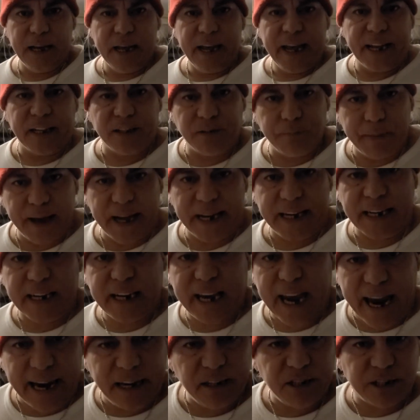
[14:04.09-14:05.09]
In many
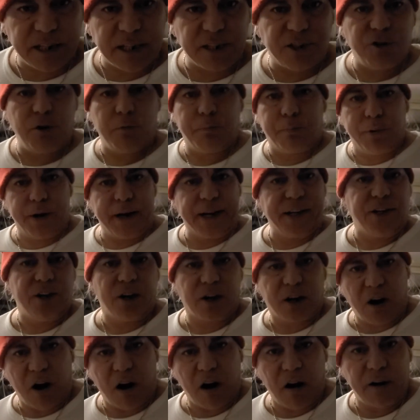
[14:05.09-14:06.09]
cases, you bring your
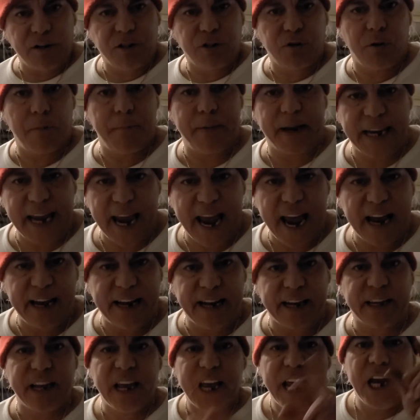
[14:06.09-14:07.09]
car to a
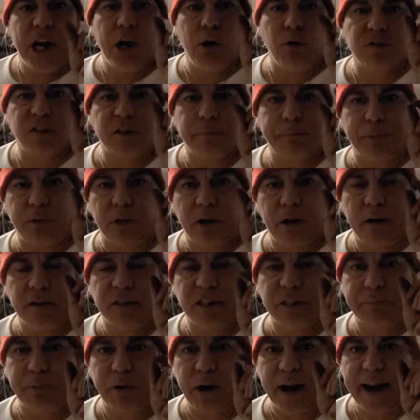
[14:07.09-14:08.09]
mechanic, he'll
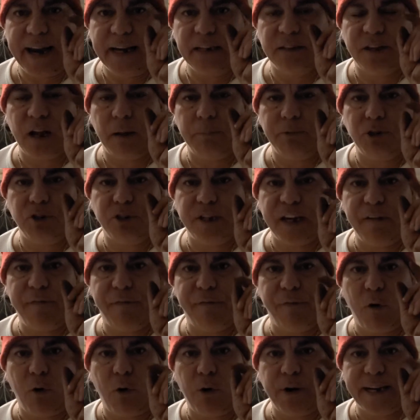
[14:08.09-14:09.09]
spray
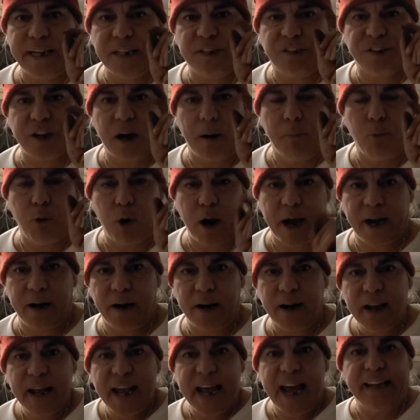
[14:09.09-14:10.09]
WD-40
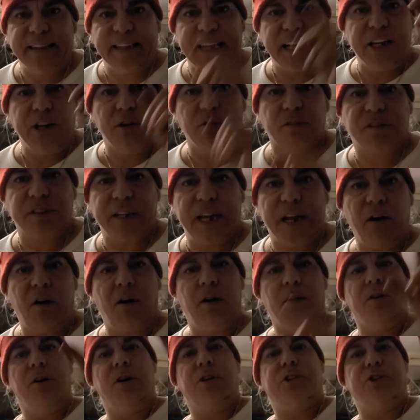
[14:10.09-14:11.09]
somewhere, and then he'll say, oh,
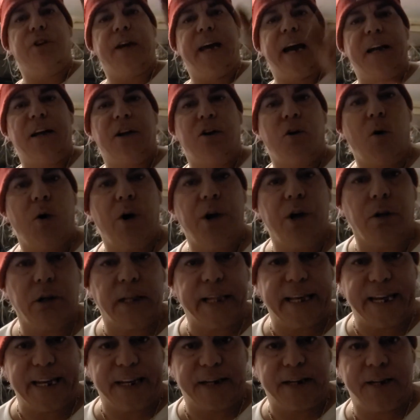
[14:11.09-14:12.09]
look, you got an oil
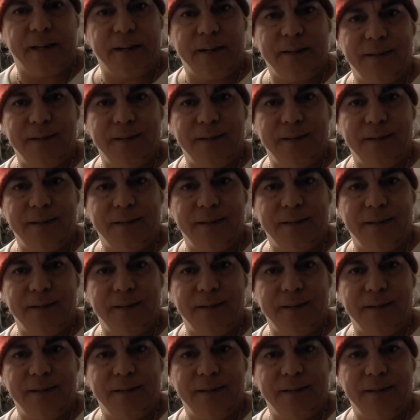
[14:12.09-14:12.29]
leak.